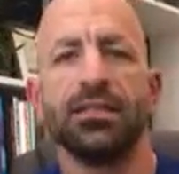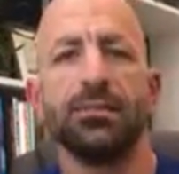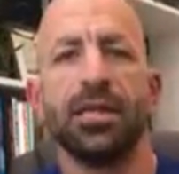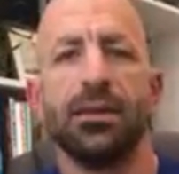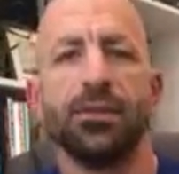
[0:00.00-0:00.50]

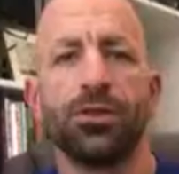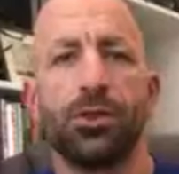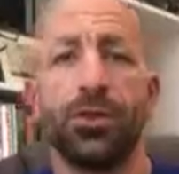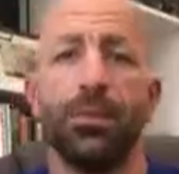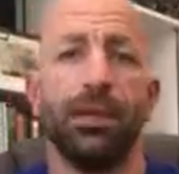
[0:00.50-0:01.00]
Sometimes I'll
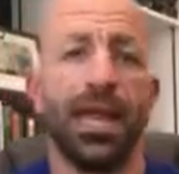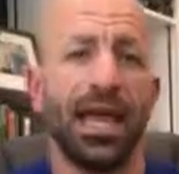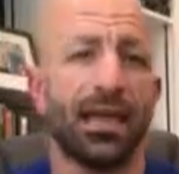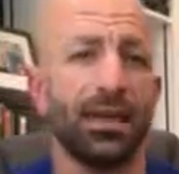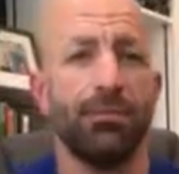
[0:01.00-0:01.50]
throw in a
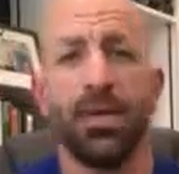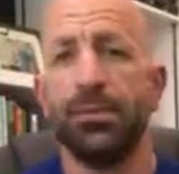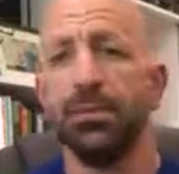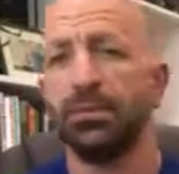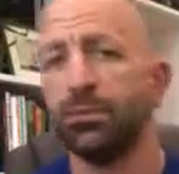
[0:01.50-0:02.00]
banana,
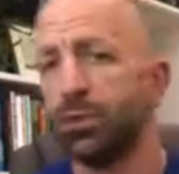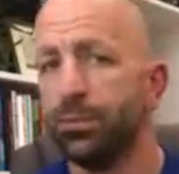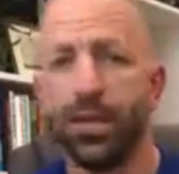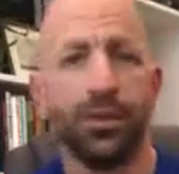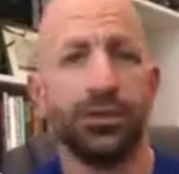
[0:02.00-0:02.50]
maybe some
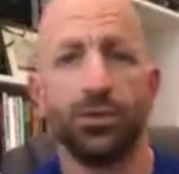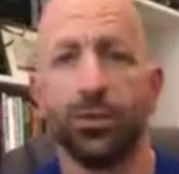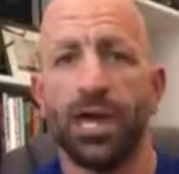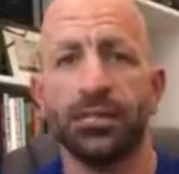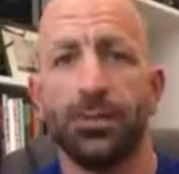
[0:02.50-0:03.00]
blueberries or
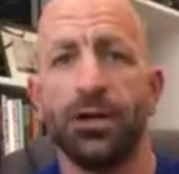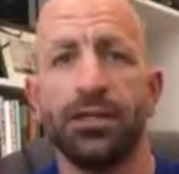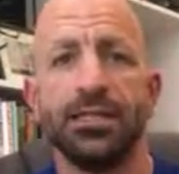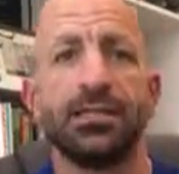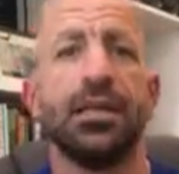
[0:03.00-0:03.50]

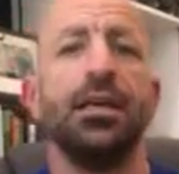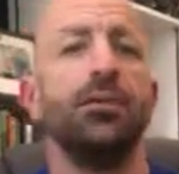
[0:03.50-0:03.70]
raspberries,